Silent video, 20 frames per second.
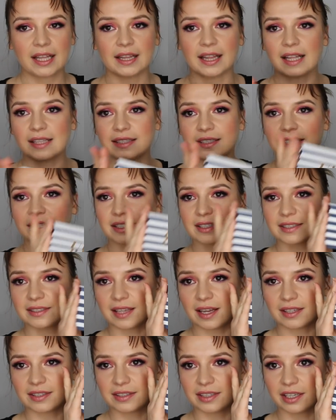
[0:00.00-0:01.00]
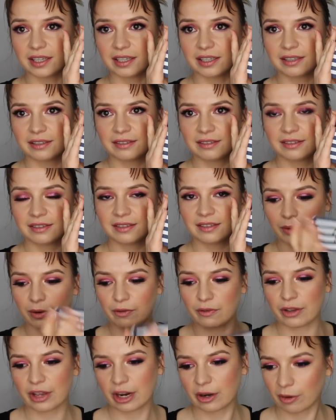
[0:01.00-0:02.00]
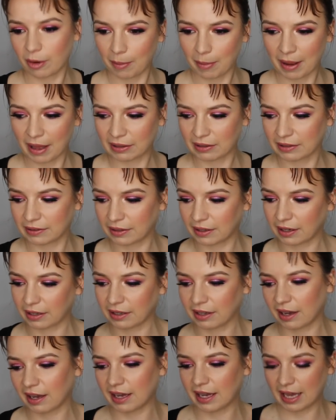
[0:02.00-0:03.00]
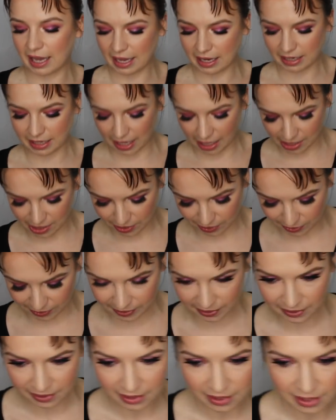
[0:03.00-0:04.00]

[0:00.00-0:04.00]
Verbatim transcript: That's the Anastasia Riviera palette that I got at Nigel's.